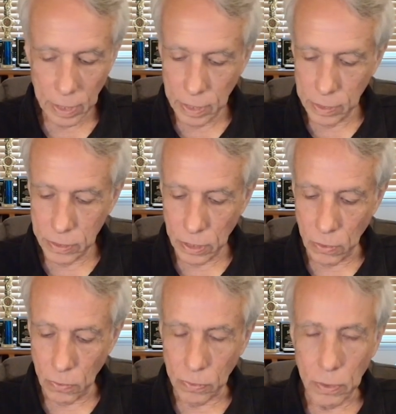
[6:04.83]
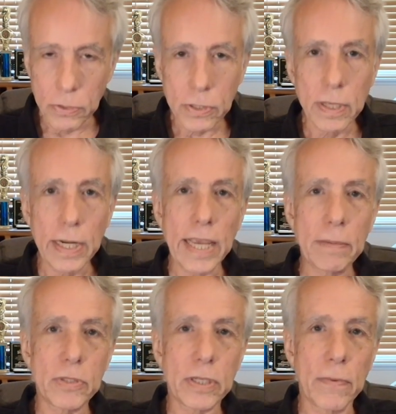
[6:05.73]
So those are the
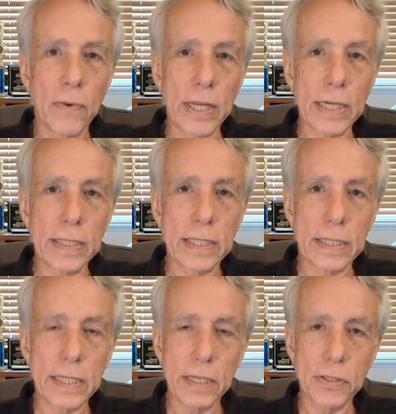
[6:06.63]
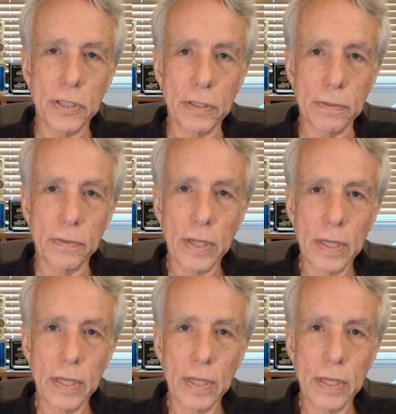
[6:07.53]
names I wanted to teach you.